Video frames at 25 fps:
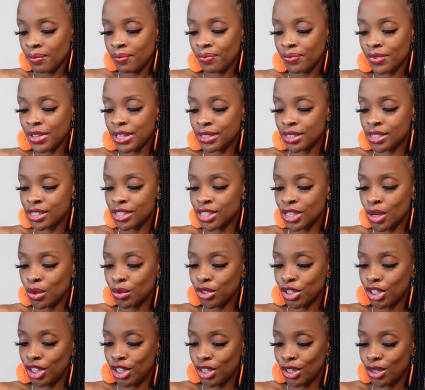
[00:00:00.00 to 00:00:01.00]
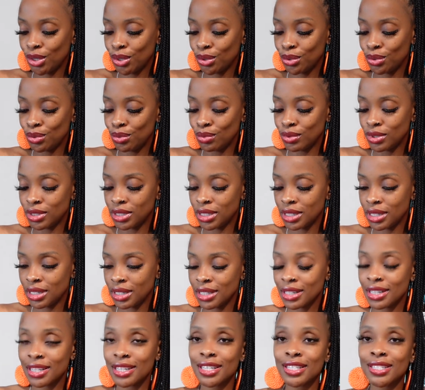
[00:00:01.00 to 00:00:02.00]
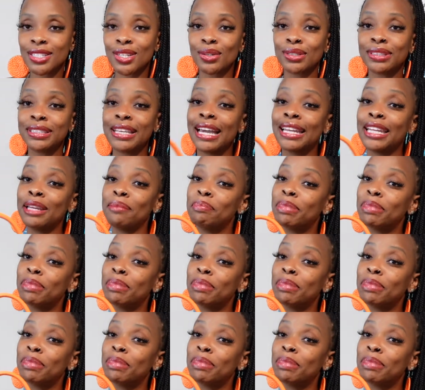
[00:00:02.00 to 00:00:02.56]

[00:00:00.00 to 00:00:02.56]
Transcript: This is so cute. So Teddy